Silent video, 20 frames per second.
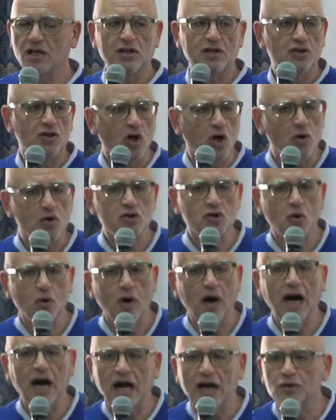Those
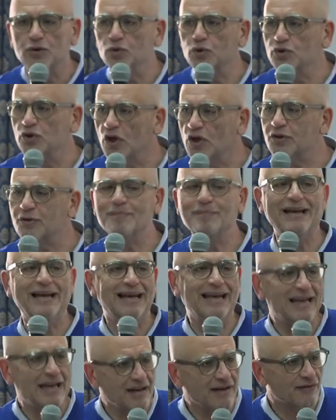who do not
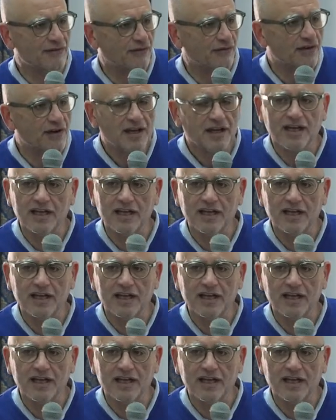believe